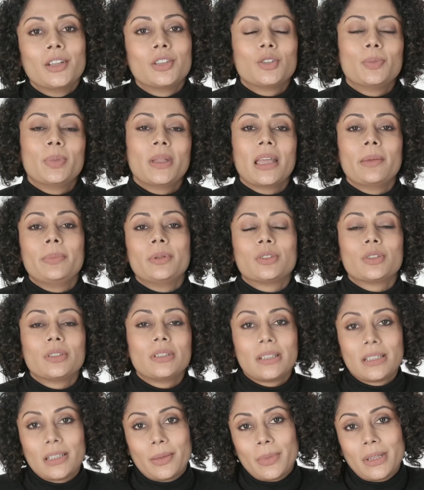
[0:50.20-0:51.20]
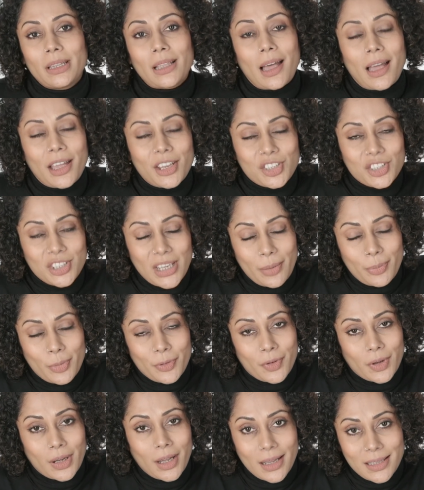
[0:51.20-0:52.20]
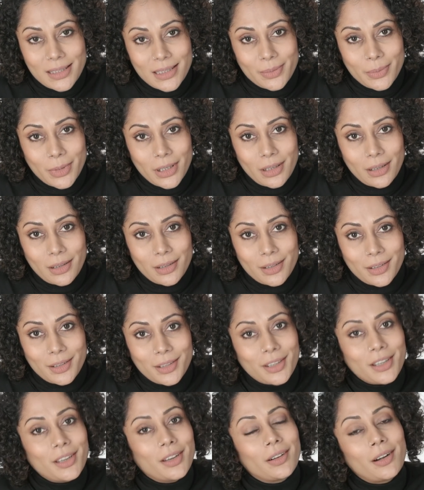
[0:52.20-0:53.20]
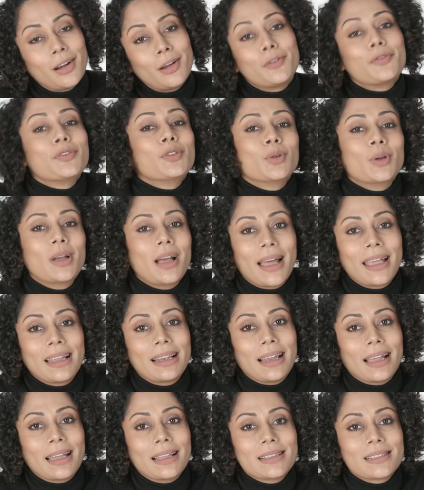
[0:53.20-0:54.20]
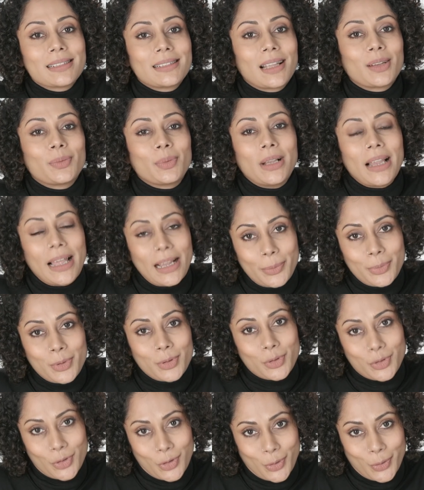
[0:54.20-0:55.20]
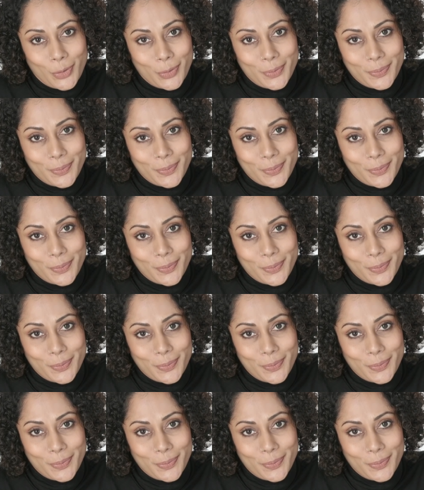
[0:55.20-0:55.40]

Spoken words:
To be able to determine the eye shape of a customer, here are a few guidelines that will help you through.